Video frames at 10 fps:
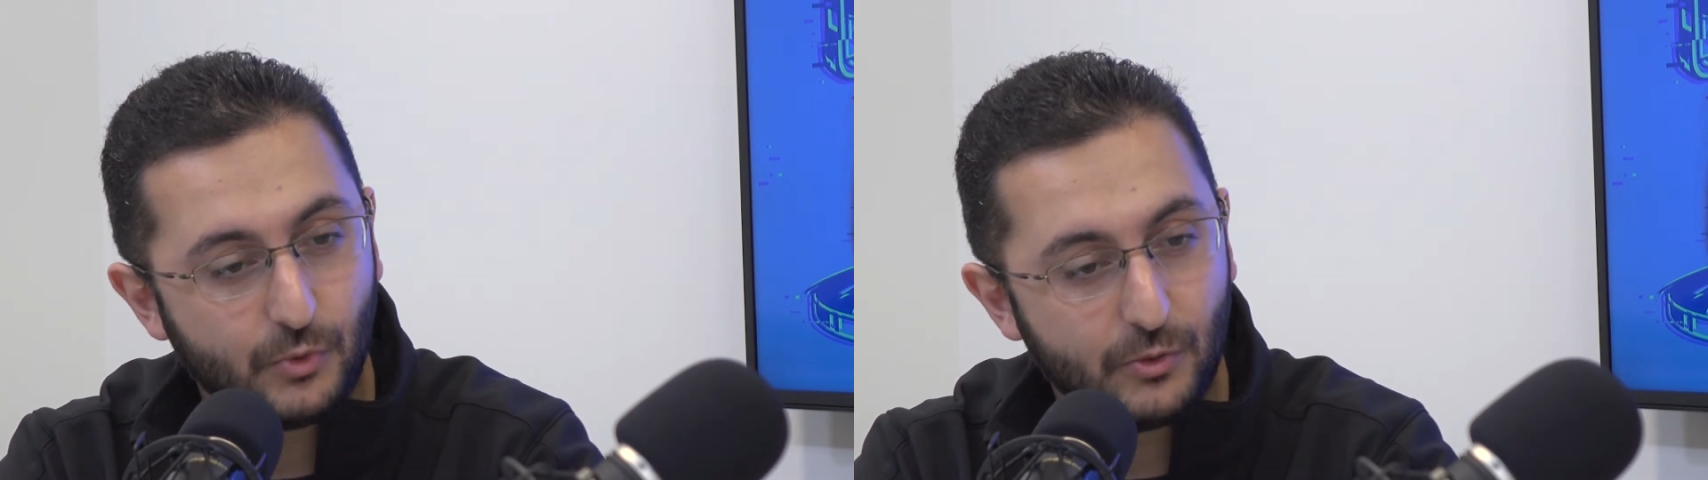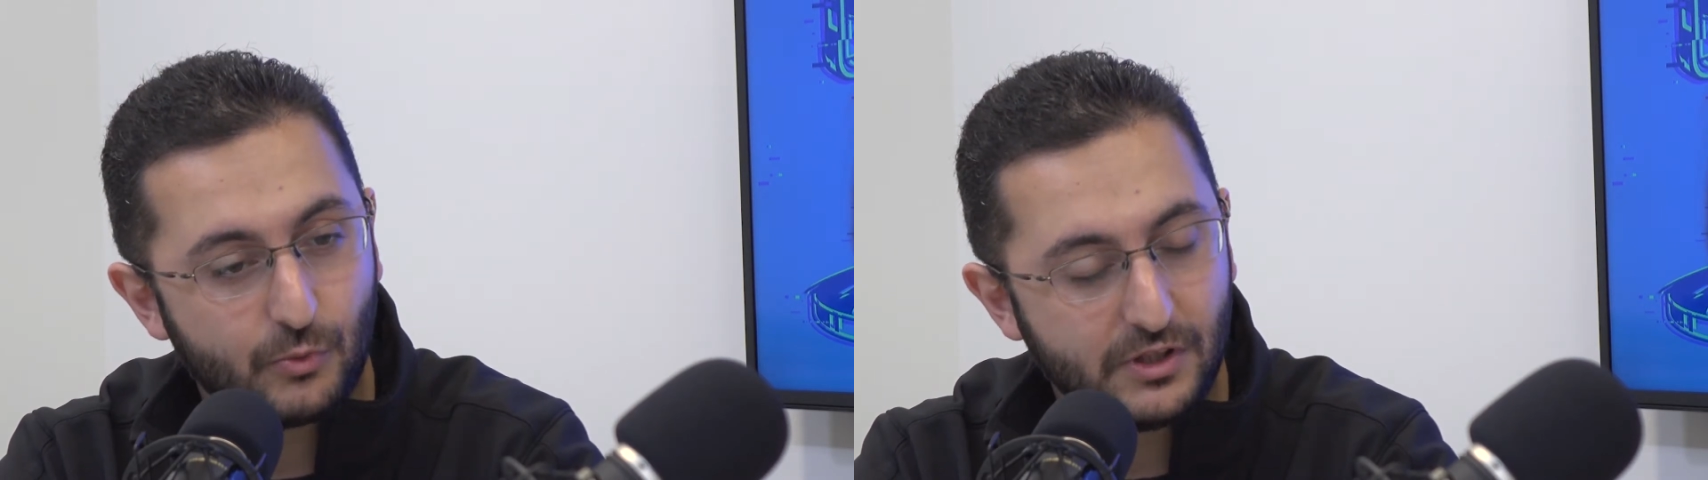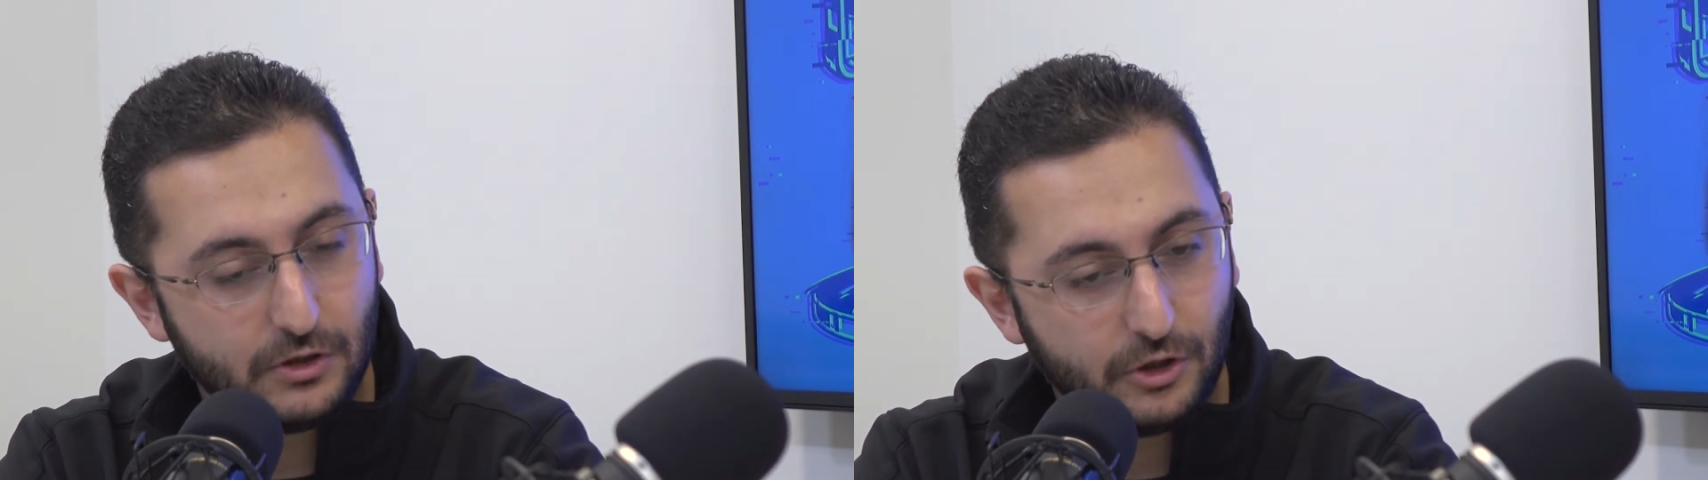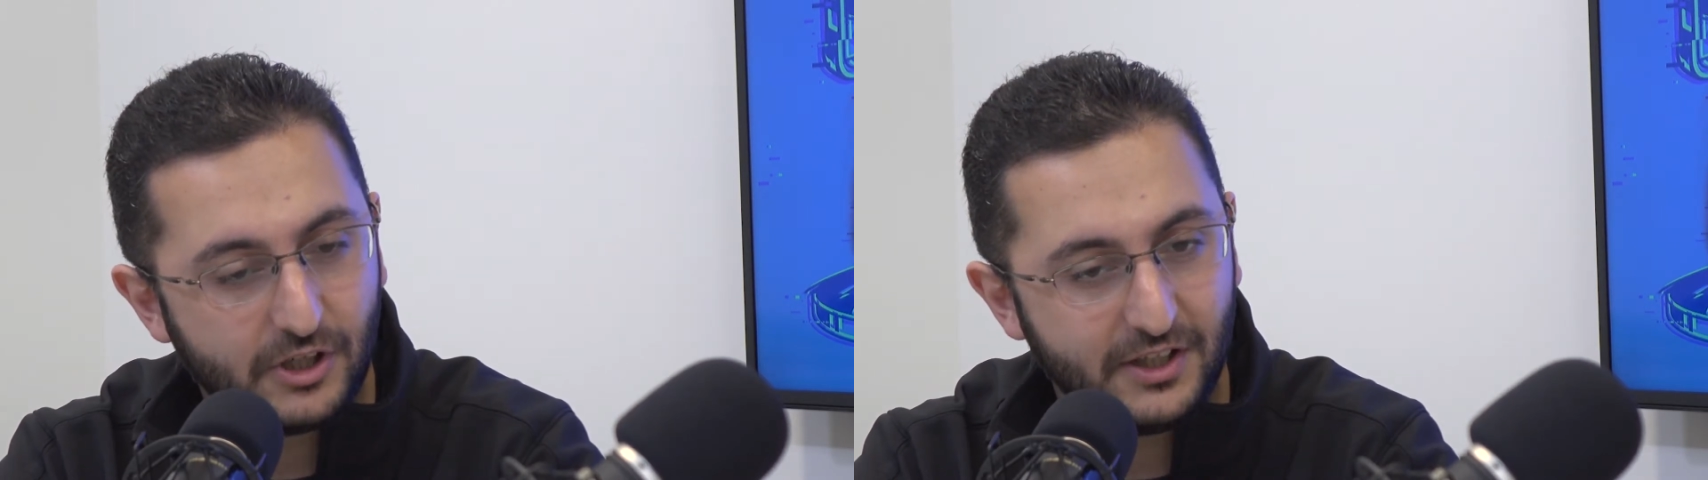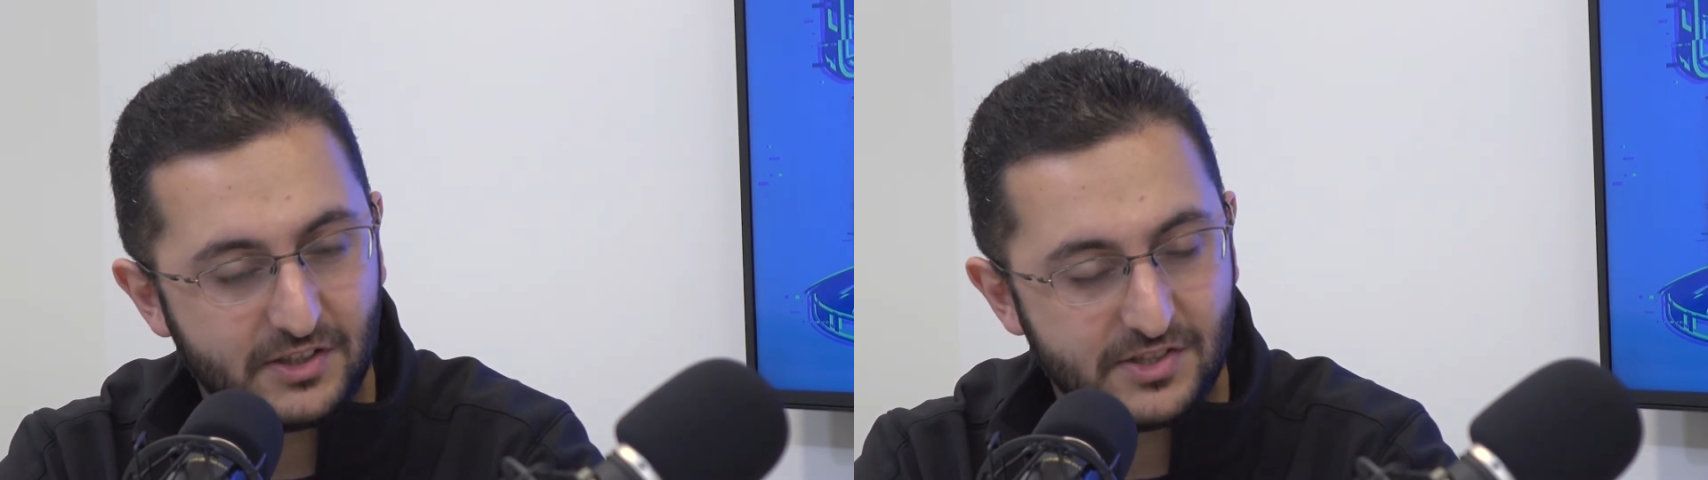when we
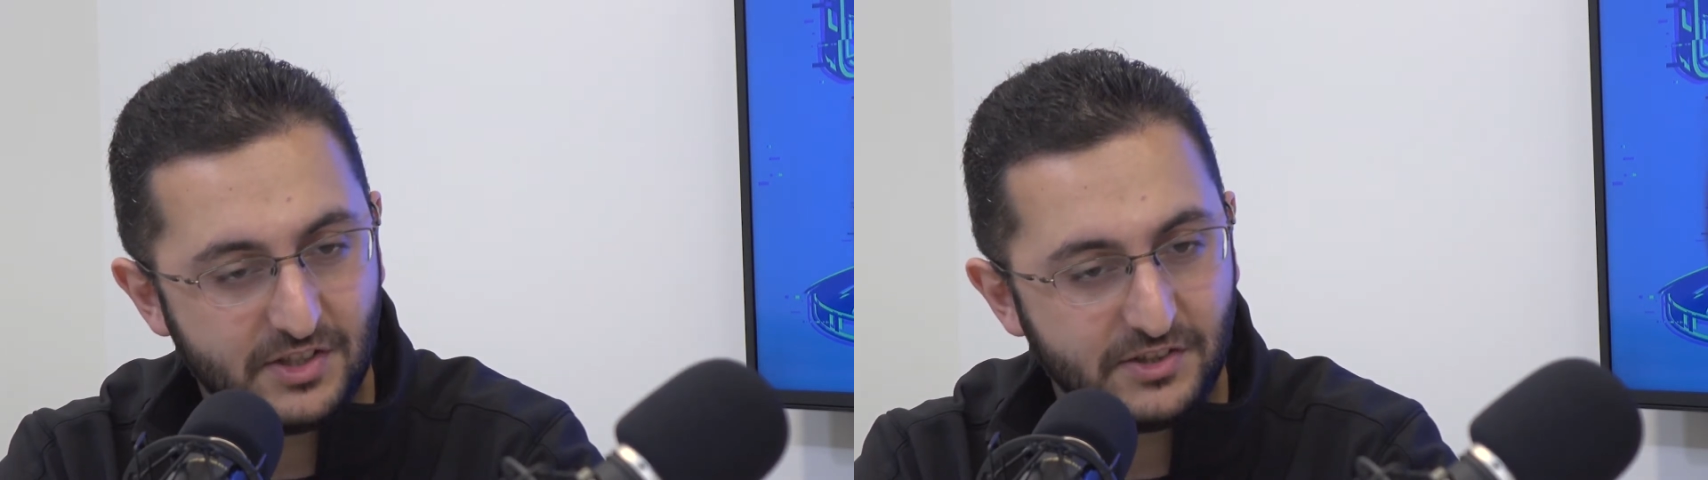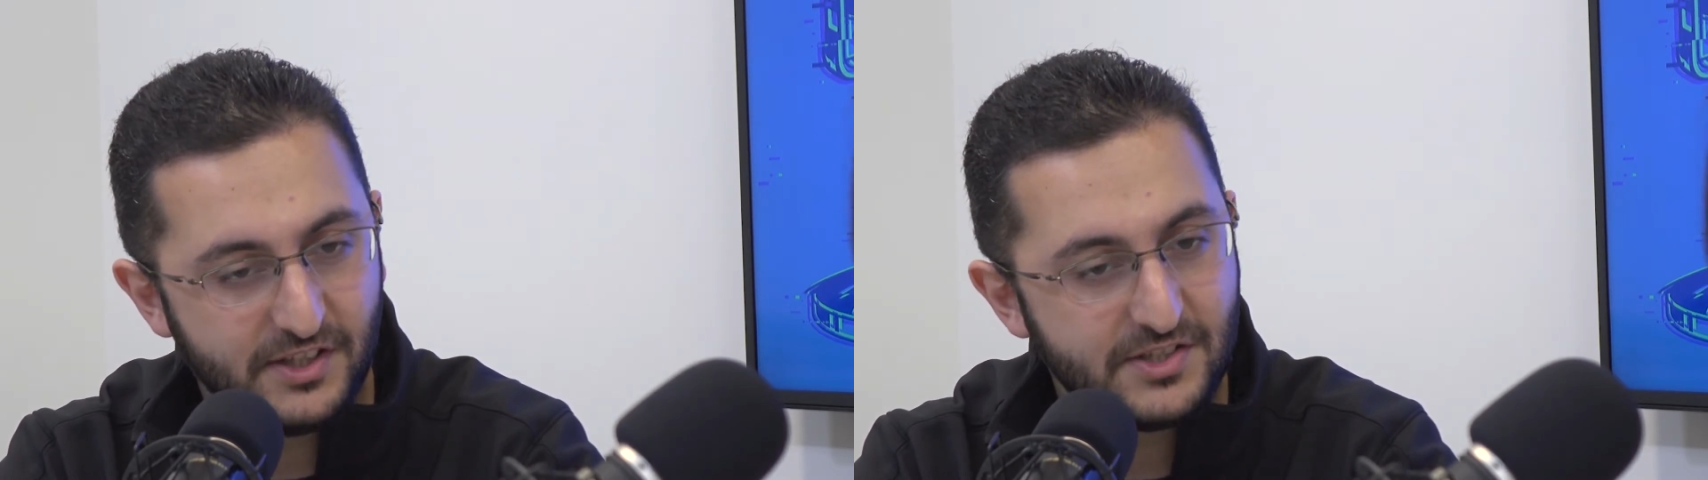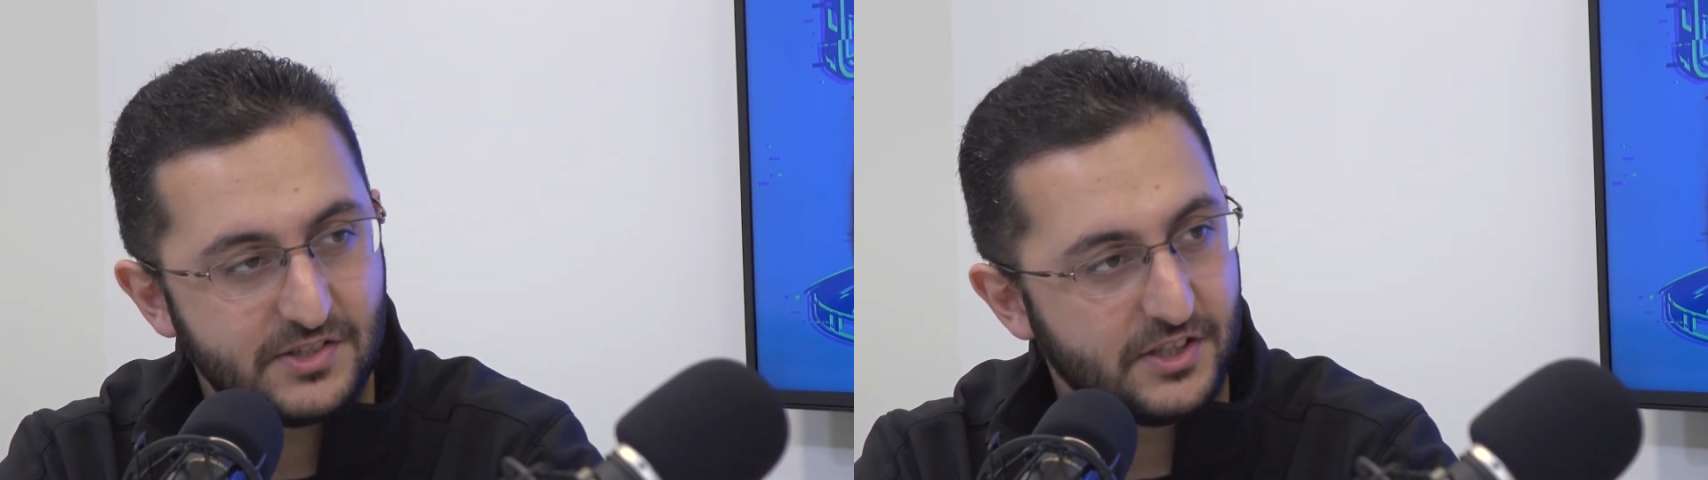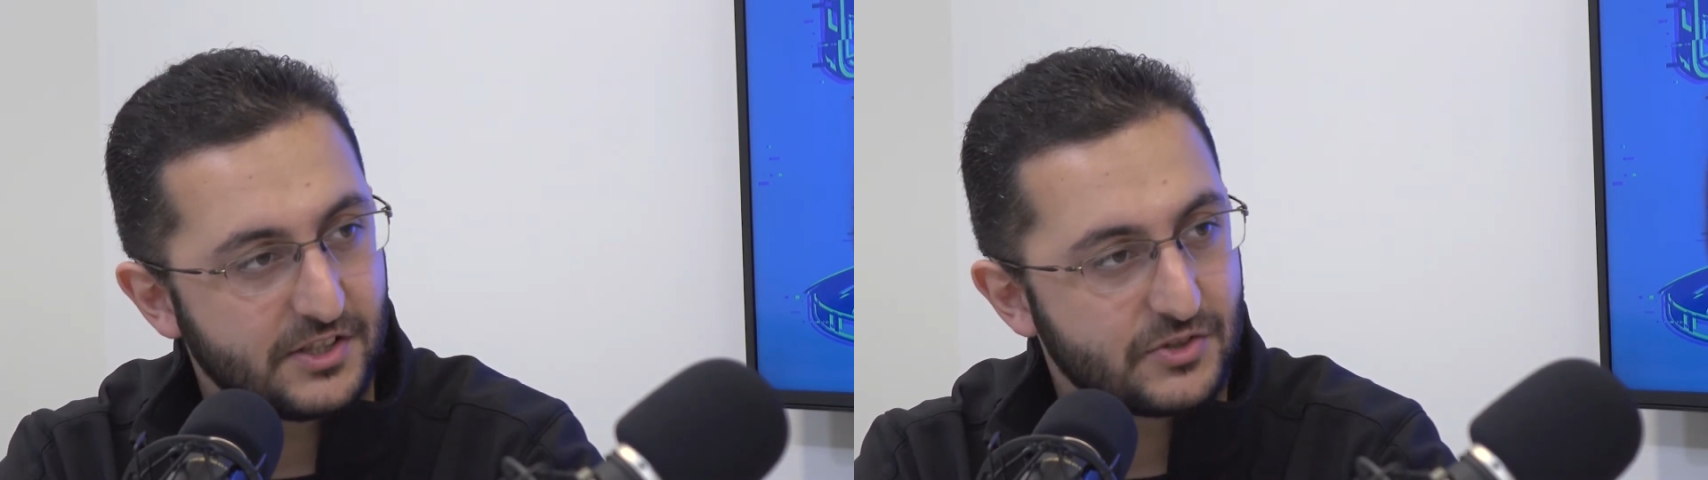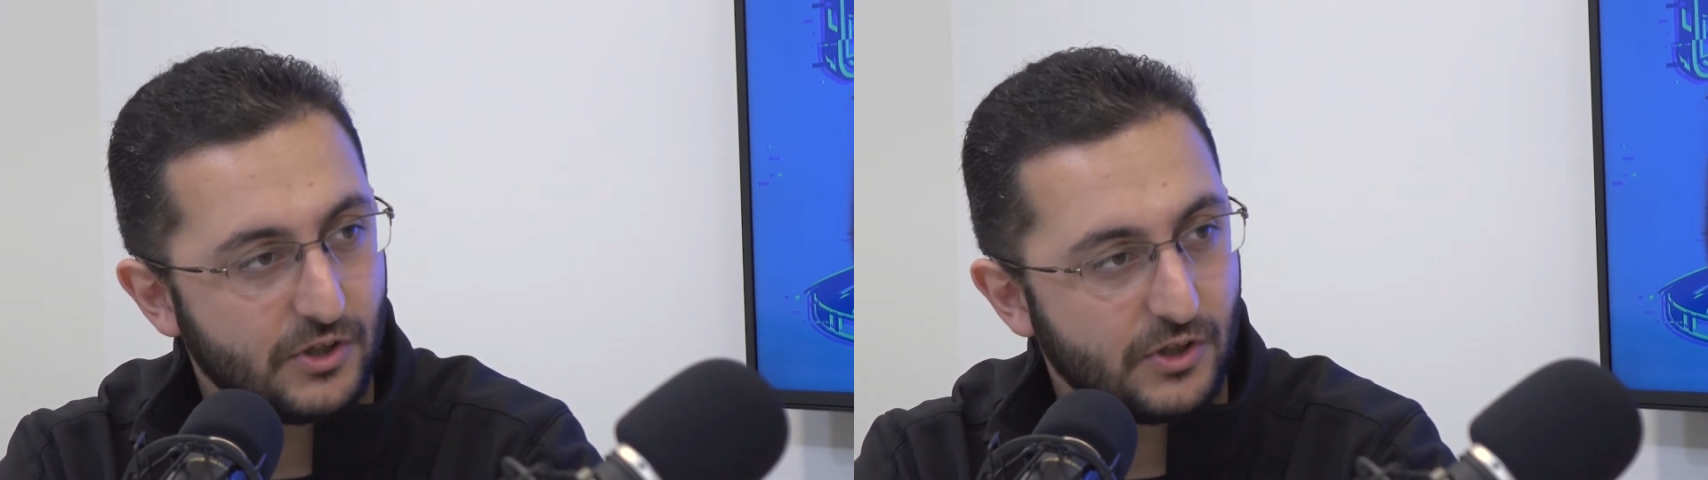look at the statistics,